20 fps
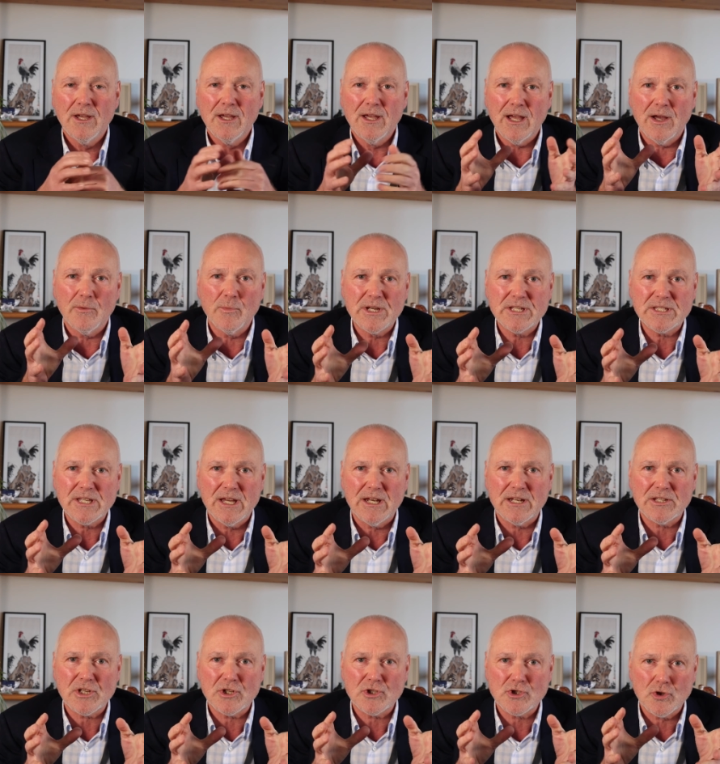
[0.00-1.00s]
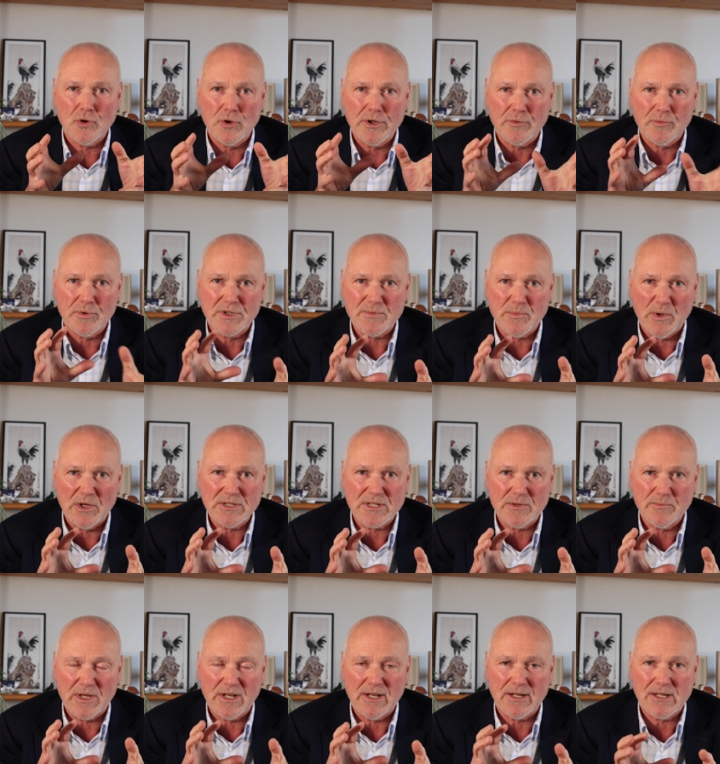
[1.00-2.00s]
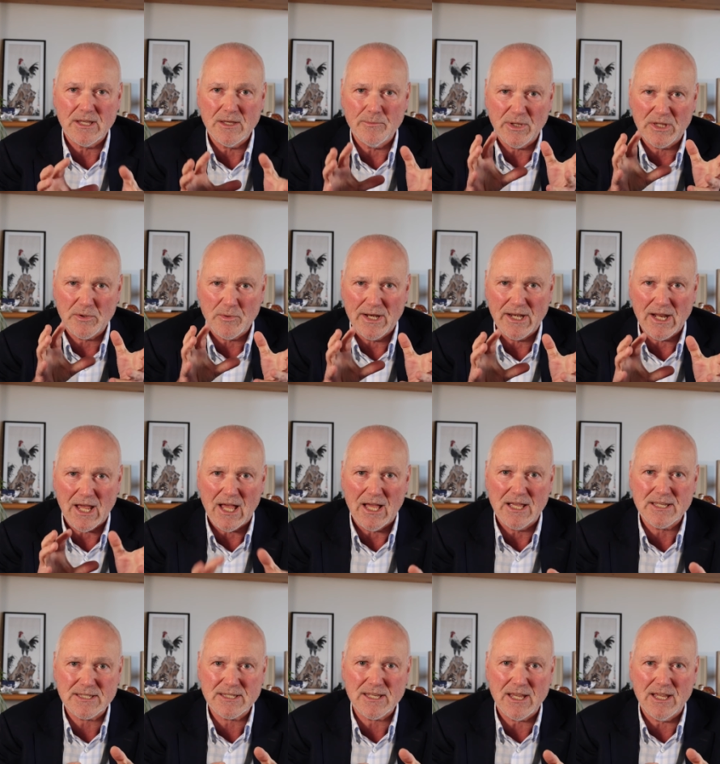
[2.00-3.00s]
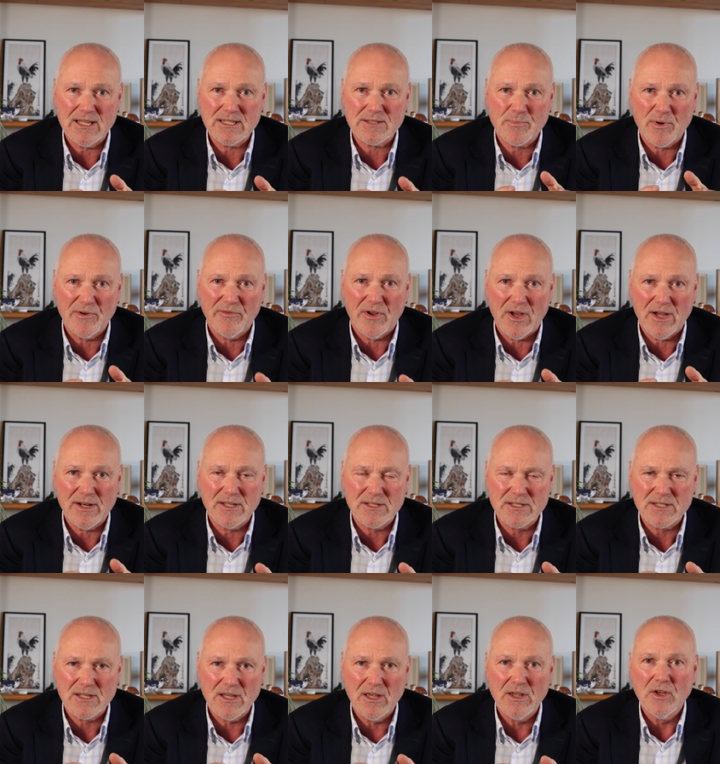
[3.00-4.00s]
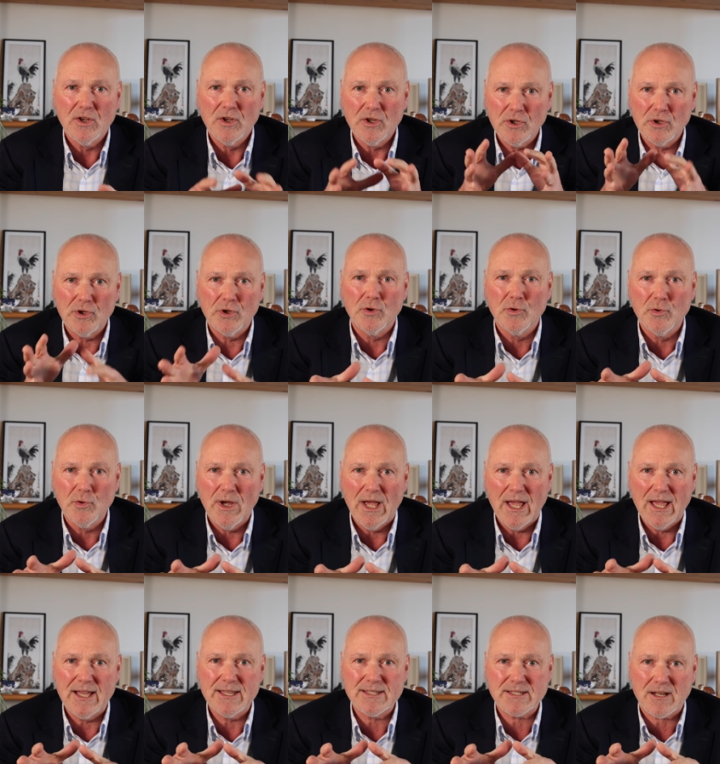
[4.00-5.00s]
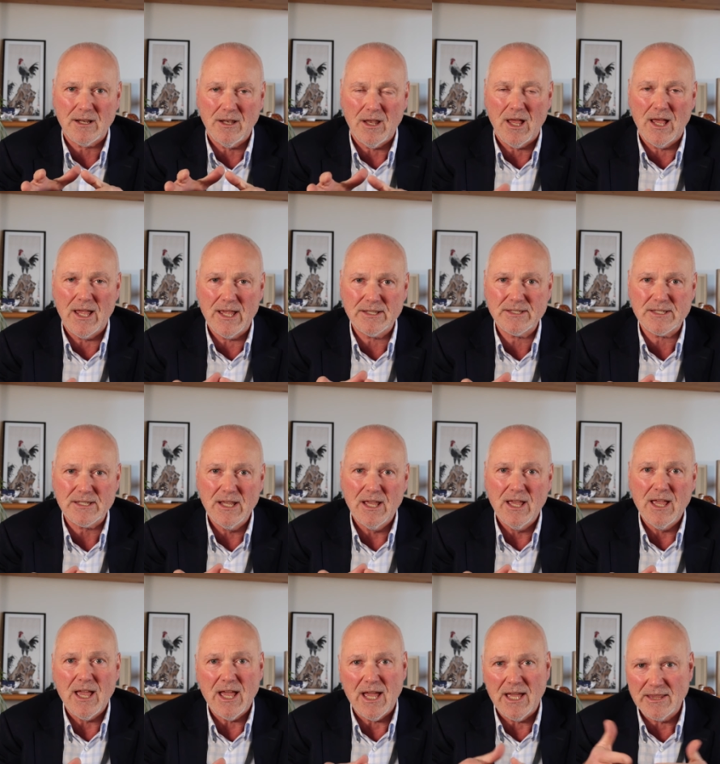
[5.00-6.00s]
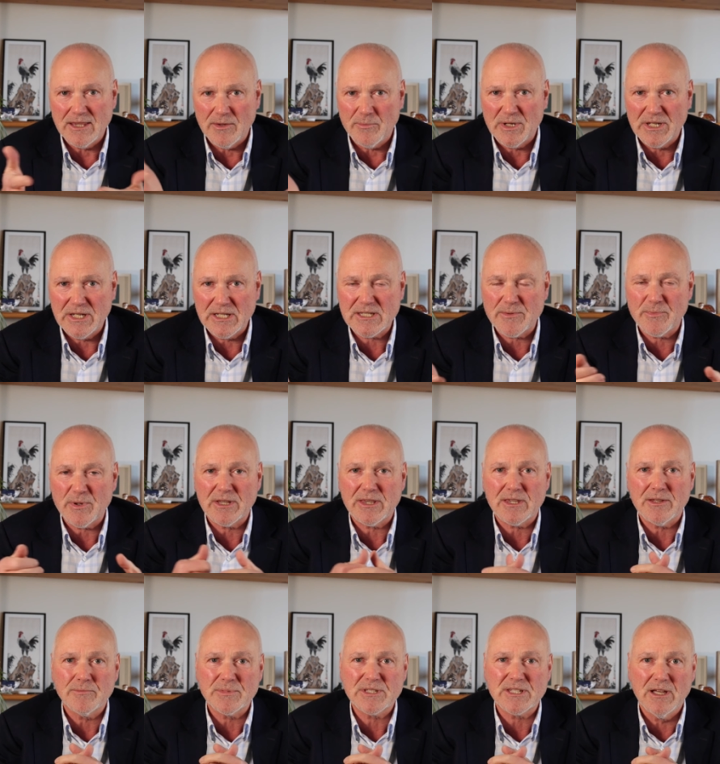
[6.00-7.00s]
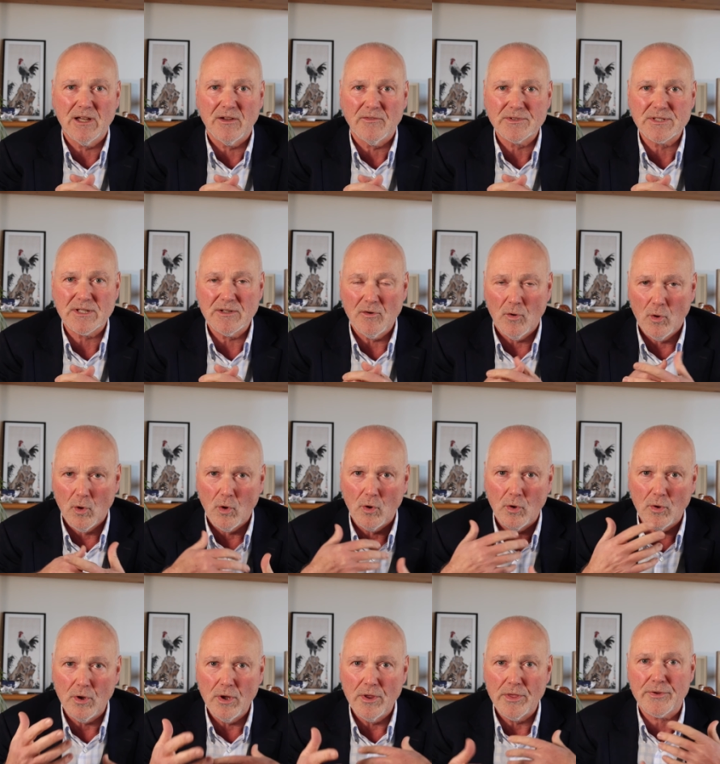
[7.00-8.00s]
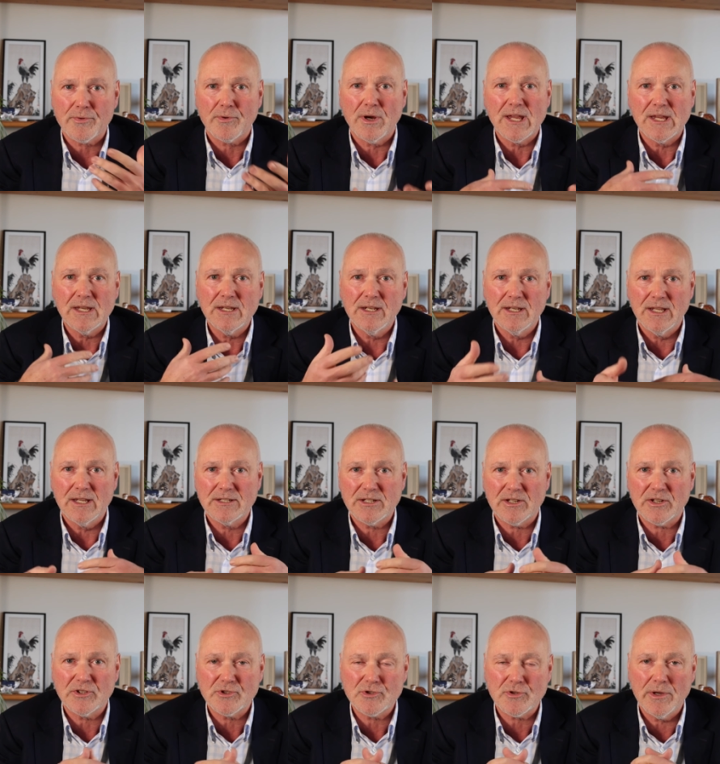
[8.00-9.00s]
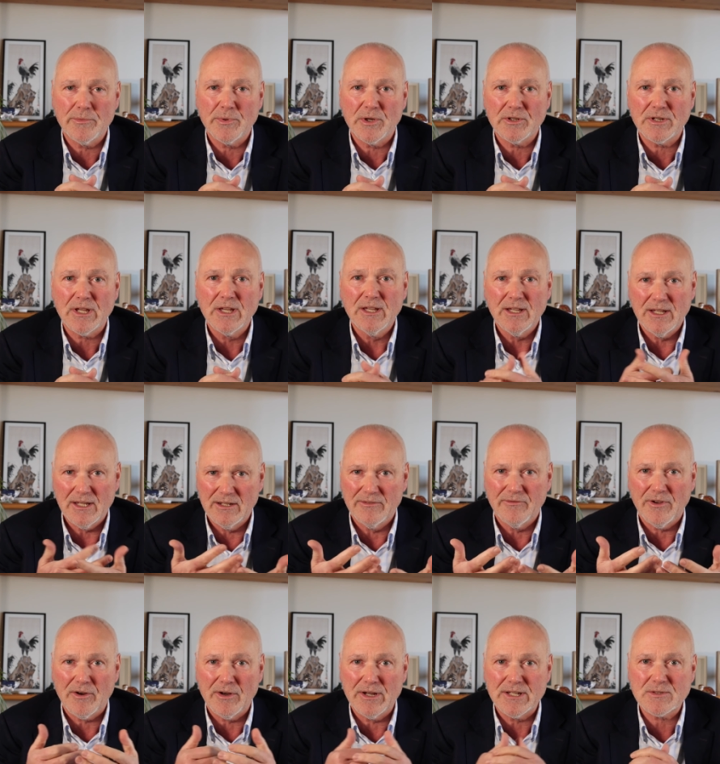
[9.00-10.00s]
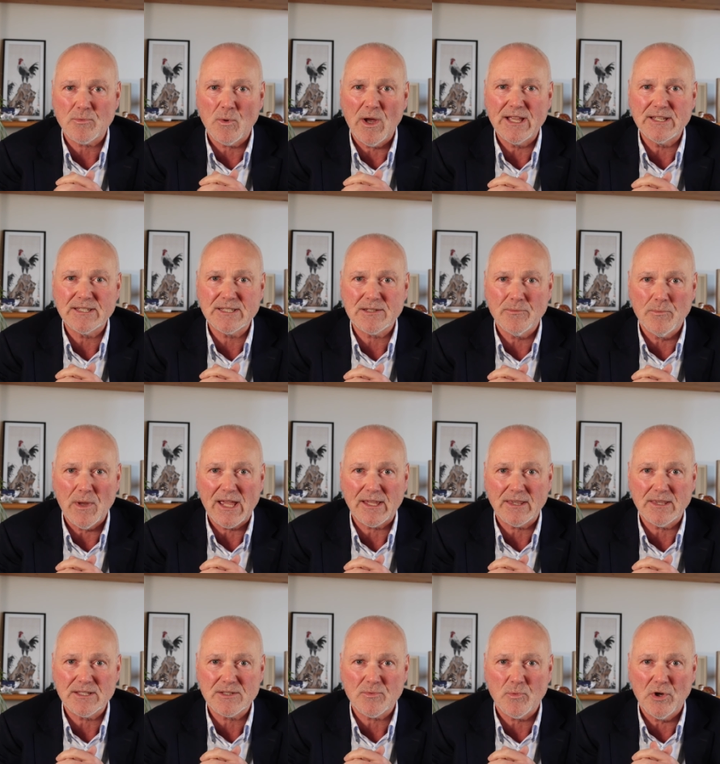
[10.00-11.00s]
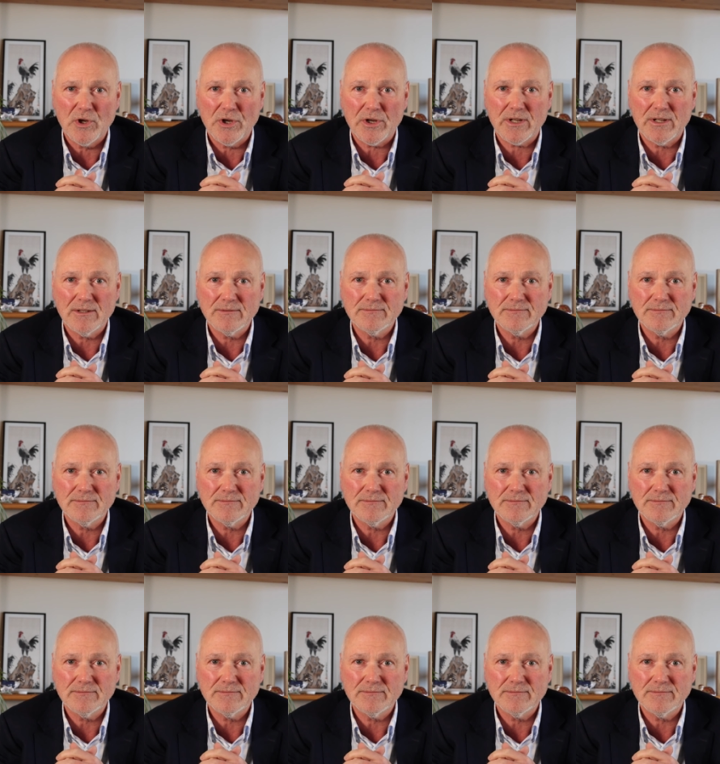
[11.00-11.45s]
and we see it as a joint responsibility between us as providers, you as clients, and the participant themselves. All three need to contribute in various ways to make this work.